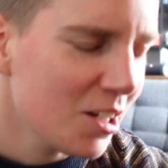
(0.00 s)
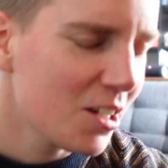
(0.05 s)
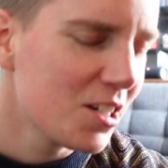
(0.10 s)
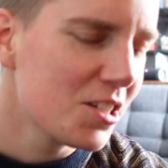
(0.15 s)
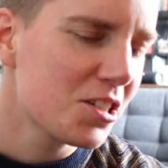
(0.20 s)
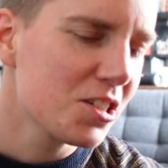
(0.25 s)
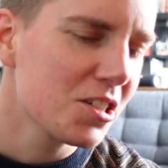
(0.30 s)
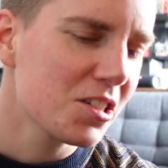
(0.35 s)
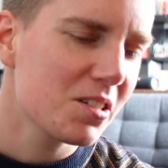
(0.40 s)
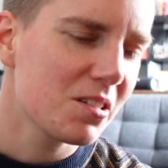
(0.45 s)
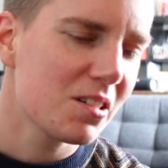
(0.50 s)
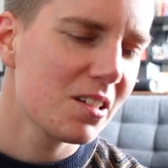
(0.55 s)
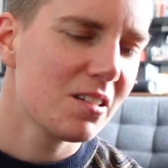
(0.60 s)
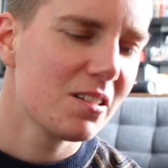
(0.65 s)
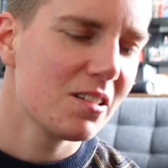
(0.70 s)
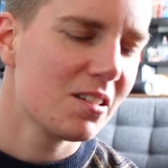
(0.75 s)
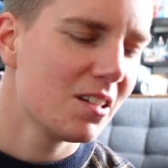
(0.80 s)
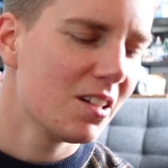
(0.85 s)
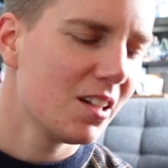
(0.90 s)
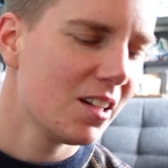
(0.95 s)
No, it's just
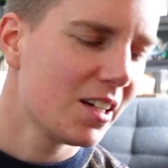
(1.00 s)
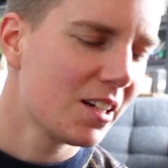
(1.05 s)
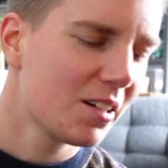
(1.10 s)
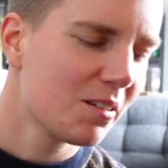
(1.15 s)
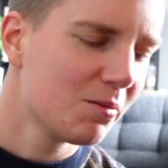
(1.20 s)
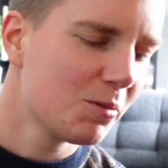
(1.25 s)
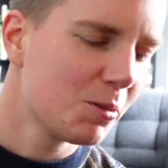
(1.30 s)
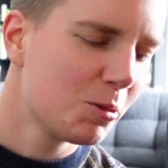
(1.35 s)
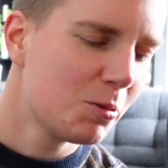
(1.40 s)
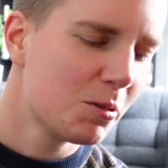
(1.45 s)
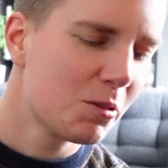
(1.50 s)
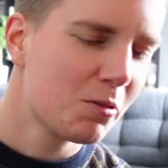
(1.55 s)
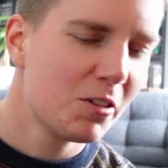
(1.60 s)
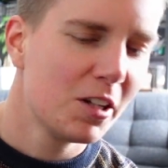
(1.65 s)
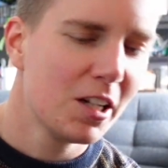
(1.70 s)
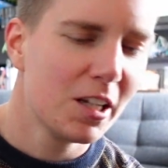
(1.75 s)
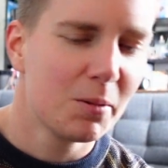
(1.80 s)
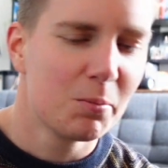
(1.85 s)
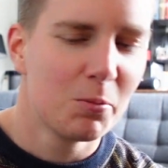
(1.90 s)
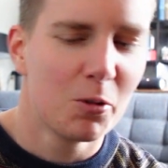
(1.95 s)
like with
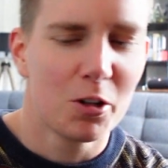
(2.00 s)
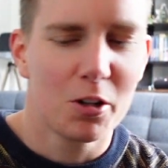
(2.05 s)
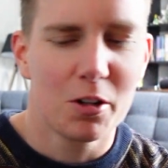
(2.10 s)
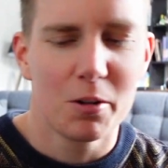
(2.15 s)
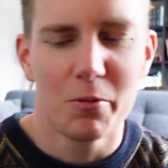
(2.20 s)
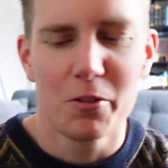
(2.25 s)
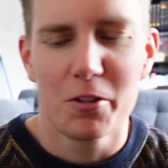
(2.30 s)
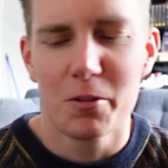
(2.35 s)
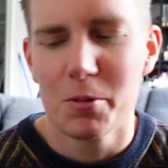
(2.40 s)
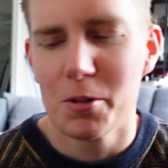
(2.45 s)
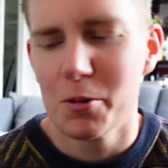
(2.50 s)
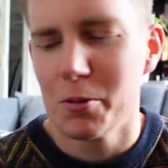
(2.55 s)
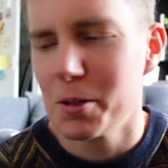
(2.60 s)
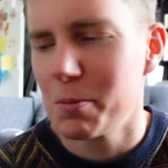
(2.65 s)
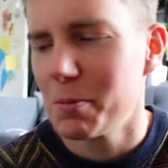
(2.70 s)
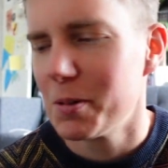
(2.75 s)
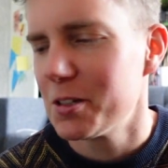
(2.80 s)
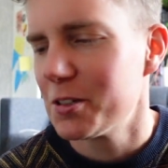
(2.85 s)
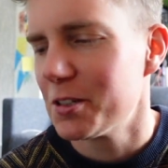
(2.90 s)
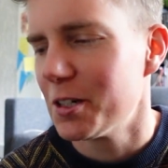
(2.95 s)
feeling more comfortable
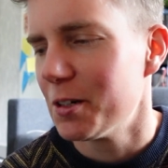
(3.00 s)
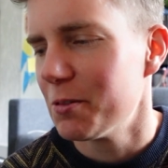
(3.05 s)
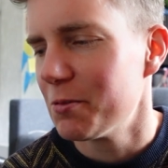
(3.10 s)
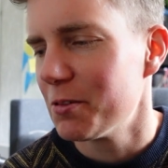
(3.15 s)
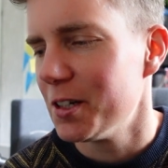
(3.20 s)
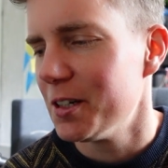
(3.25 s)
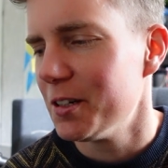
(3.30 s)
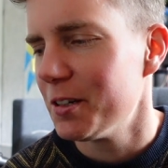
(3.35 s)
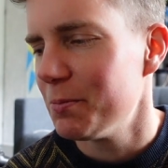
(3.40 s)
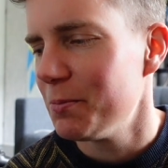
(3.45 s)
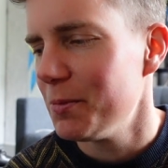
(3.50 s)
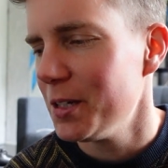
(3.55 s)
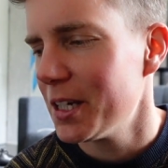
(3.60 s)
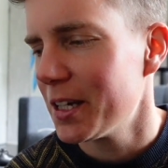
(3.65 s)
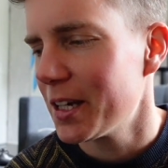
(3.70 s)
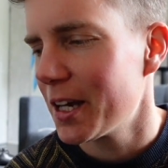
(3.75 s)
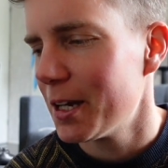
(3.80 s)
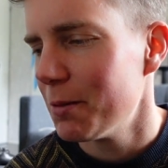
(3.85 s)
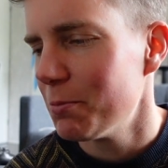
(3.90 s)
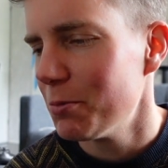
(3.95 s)
with myself and
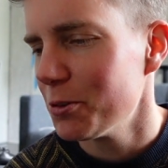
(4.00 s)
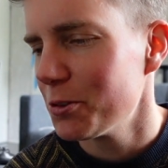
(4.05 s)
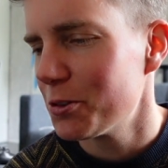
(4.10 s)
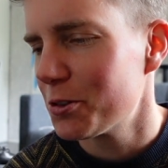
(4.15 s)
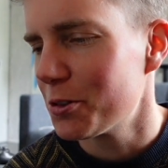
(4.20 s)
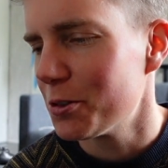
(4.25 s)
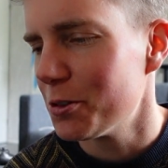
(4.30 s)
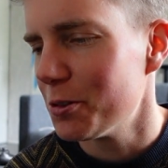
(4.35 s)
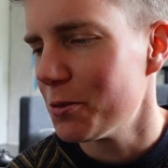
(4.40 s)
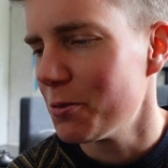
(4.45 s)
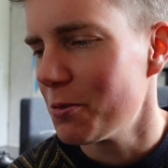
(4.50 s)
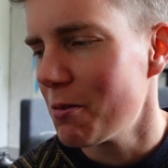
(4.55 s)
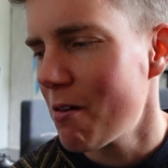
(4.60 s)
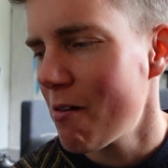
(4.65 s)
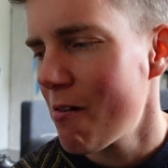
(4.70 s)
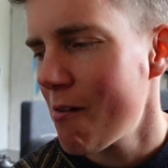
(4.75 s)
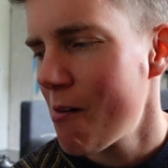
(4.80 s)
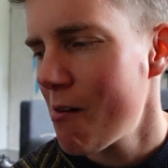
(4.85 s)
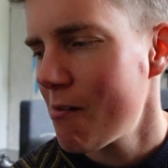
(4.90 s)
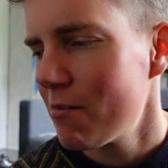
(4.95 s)
being able to
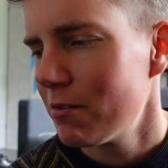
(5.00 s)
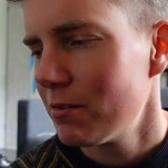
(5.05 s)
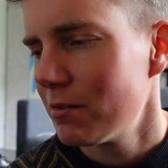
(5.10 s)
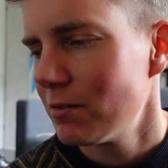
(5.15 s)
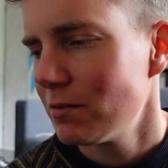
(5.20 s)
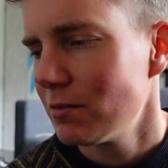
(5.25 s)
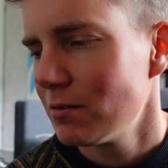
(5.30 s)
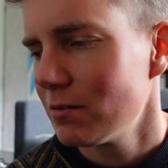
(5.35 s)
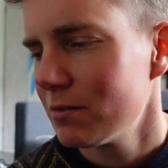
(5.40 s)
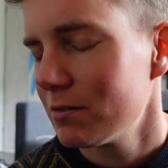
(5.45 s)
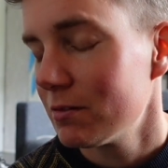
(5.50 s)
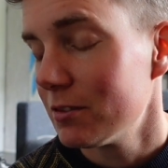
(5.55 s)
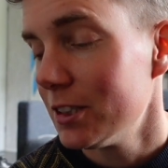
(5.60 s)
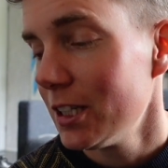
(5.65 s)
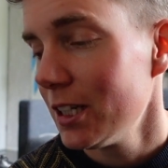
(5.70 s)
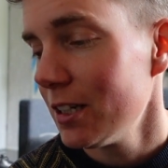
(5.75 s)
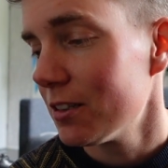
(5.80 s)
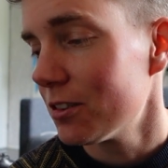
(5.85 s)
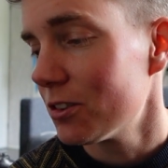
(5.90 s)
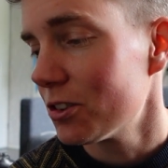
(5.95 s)

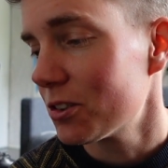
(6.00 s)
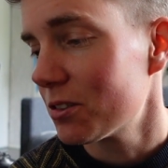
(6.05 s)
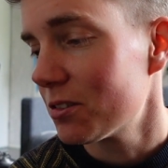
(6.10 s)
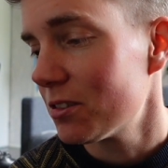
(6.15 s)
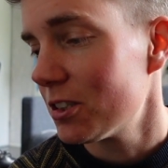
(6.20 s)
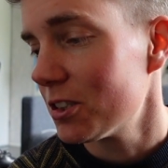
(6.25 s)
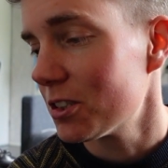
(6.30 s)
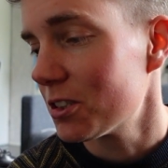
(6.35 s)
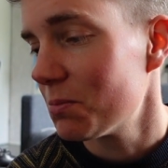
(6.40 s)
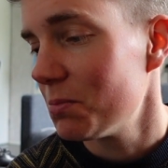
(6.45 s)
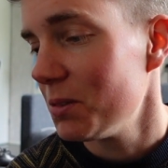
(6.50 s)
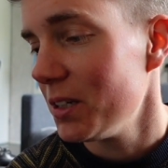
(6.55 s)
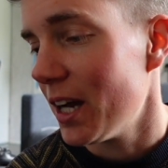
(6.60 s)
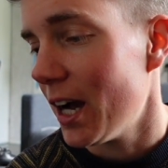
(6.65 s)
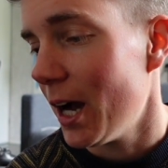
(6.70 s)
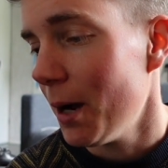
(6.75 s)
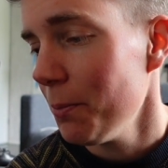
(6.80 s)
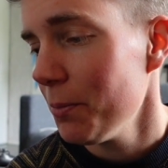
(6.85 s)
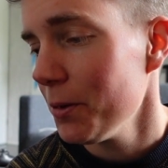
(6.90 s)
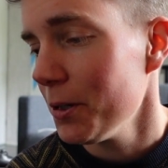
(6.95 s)
and just be
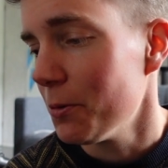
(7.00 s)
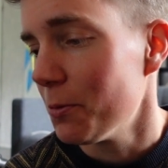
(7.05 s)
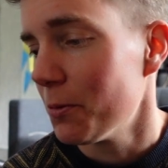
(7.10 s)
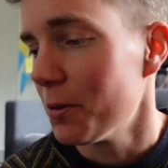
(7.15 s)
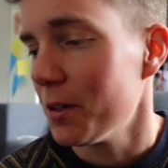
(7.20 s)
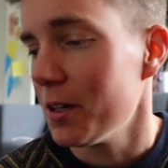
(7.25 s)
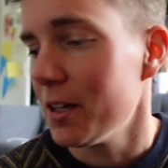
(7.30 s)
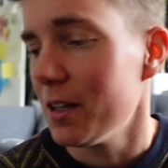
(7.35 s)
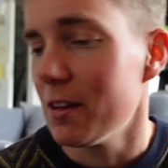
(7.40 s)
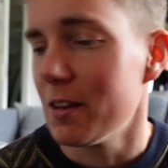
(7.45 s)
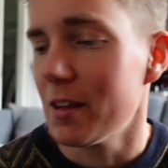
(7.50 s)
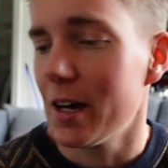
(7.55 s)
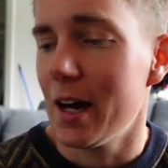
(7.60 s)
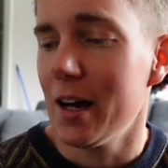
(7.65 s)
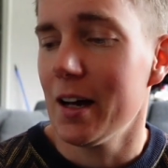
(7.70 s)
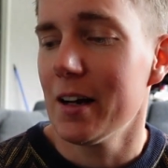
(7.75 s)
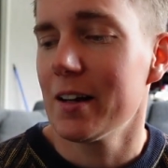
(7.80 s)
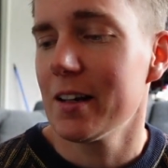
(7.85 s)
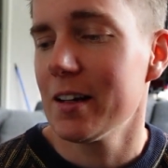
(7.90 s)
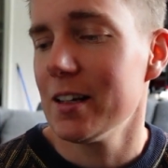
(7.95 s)
happy in
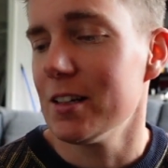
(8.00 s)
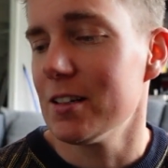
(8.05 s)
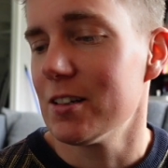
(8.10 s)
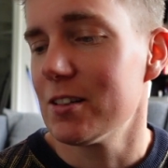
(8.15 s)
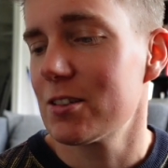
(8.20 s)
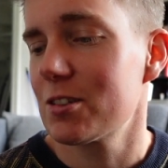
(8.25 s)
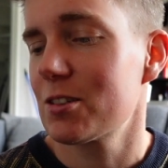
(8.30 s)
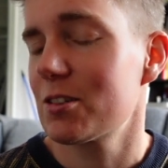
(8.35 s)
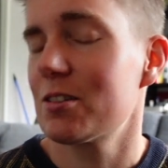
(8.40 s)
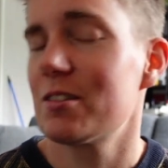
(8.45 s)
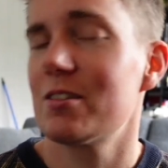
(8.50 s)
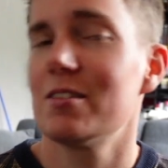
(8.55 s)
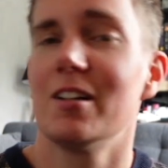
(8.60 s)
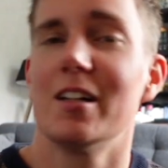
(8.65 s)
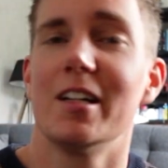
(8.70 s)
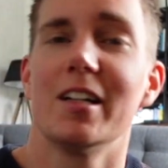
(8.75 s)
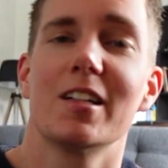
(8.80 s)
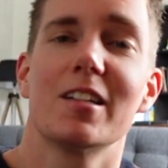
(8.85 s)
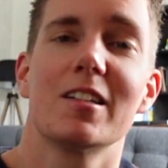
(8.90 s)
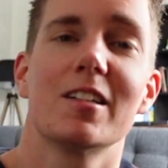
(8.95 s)
that, it's
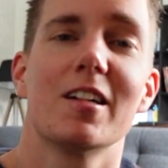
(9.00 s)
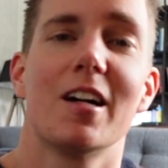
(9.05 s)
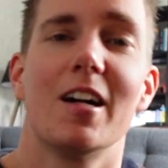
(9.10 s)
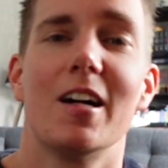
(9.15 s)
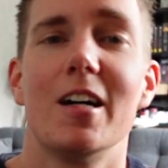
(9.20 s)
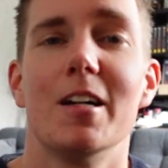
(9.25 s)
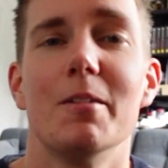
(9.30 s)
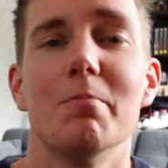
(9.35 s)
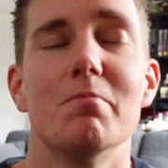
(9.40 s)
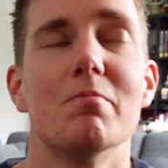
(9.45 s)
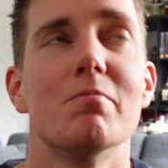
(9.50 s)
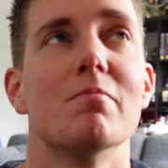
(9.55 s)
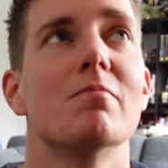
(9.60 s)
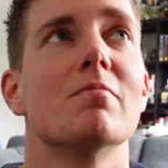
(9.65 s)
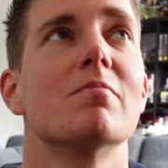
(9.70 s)
like I'm